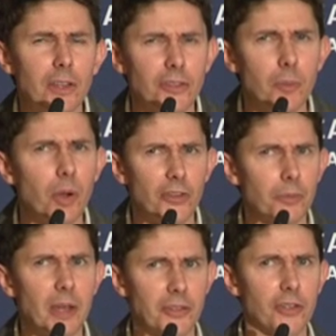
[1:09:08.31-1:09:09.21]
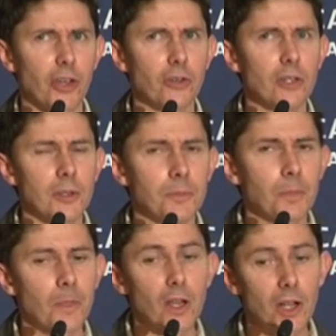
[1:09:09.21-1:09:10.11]
that in some parts of Mexico,
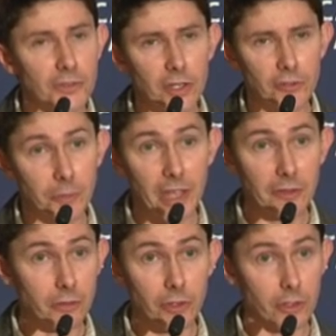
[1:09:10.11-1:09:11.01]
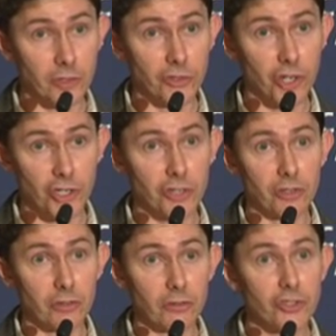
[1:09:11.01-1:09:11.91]
cartels have paid for the construction
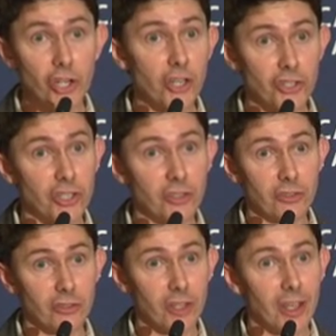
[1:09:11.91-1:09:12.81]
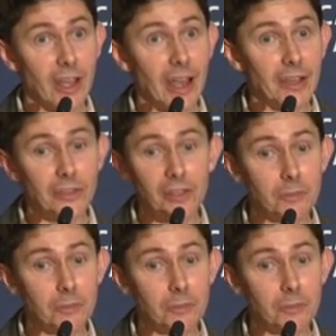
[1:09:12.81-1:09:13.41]
of churches, and they